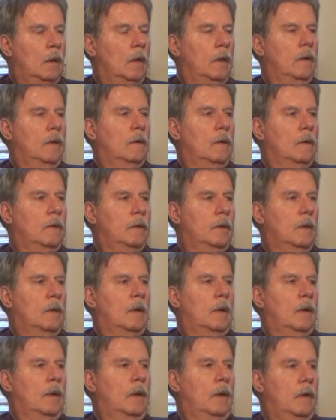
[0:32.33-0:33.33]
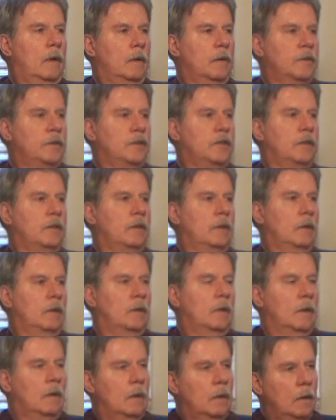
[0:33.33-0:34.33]
You don't need a lot of energy.
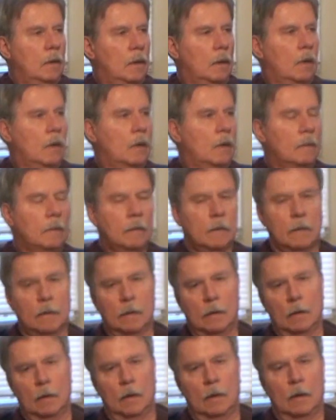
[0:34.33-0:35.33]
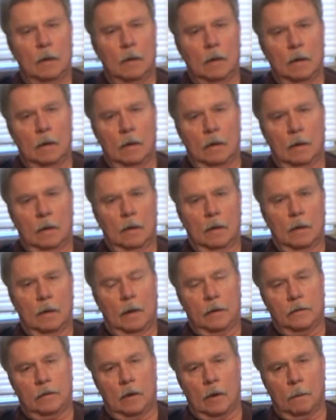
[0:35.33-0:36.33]
I
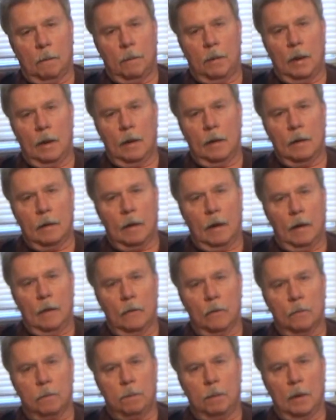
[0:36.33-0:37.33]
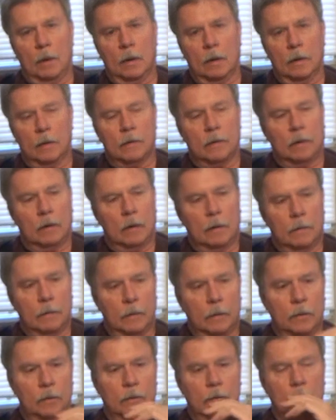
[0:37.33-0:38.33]
saw a blind guy that was playing guitar on
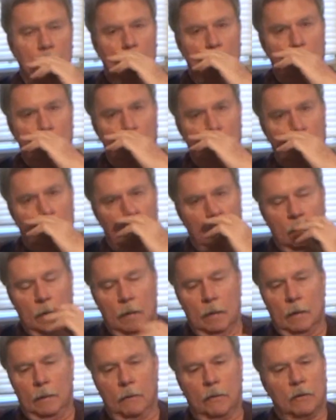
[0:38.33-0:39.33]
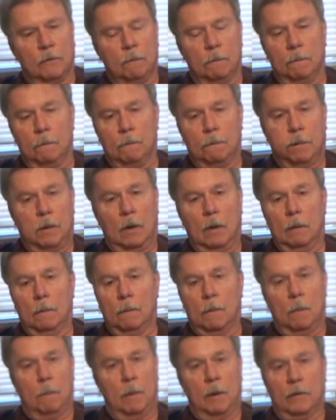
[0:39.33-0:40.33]
YouTube. That was probably
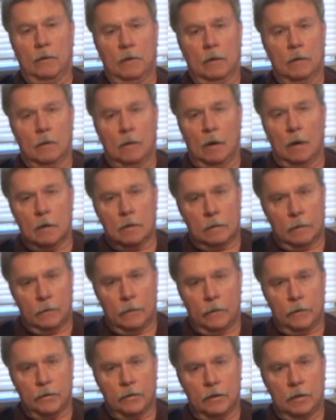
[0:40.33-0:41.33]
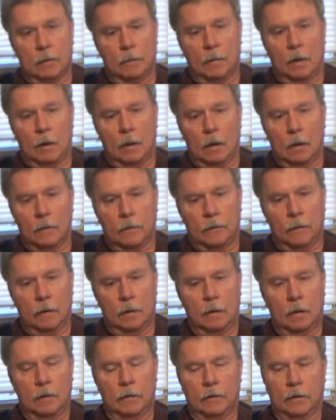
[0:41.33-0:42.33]
the best guitarist I've ever seen in my life.
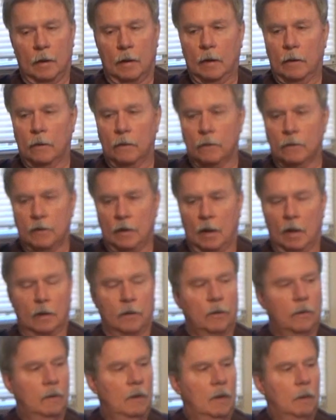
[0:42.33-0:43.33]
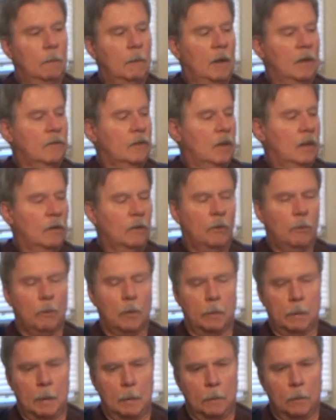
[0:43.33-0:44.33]
It sounded like he could make it sound like 3
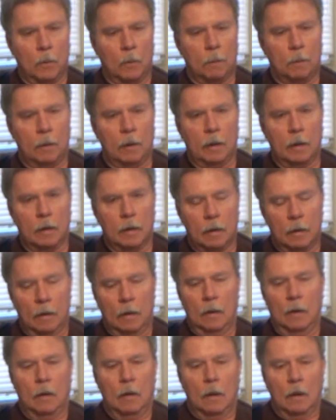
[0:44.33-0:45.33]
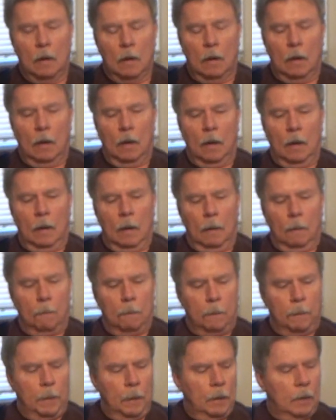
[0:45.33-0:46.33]
people were playing.
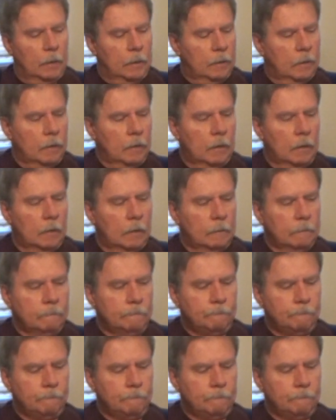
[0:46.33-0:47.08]
But so